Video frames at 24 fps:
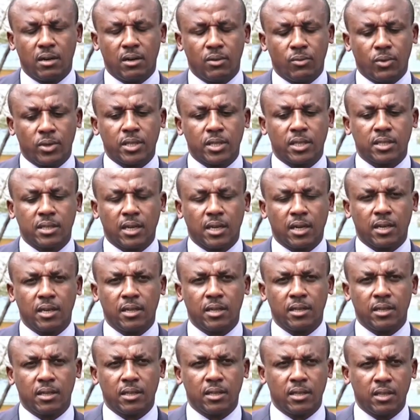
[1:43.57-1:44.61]
what
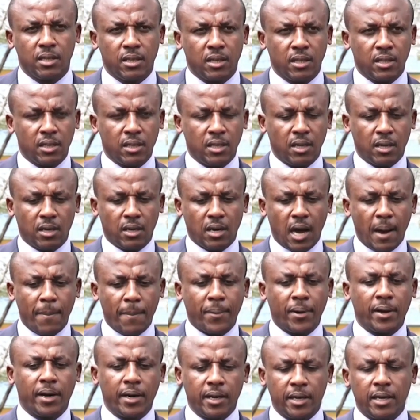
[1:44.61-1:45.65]
exactly the
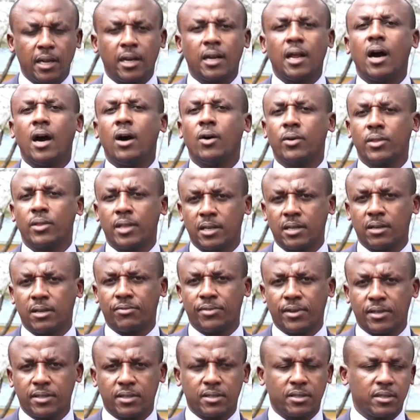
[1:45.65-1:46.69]
upgrade and how that
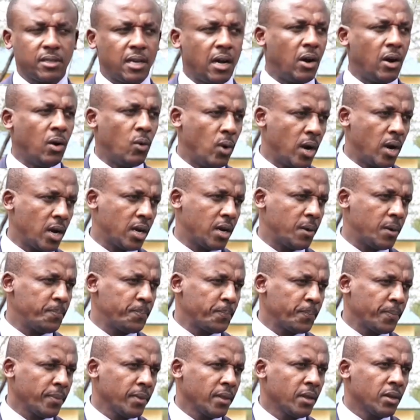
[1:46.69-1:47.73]
affects our work.
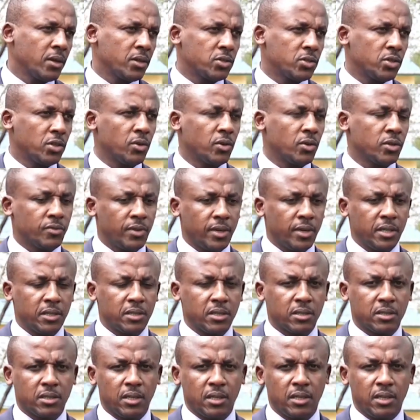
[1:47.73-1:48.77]
So he was very
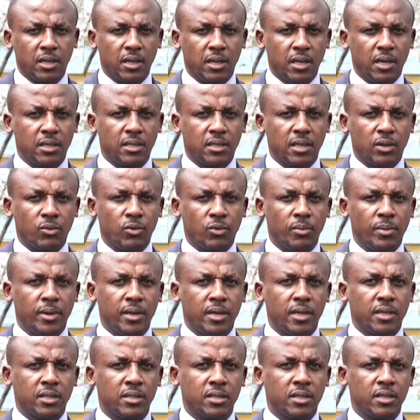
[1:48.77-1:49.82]
interested in that, and we
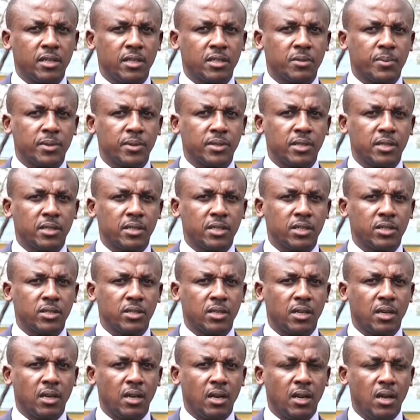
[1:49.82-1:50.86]
made a serious
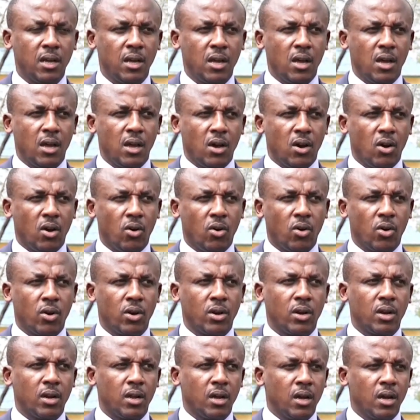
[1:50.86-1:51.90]
presentation
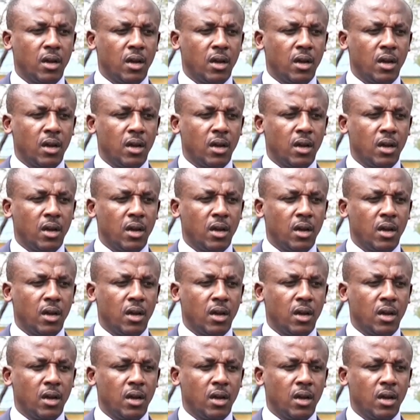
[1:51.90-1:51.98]
on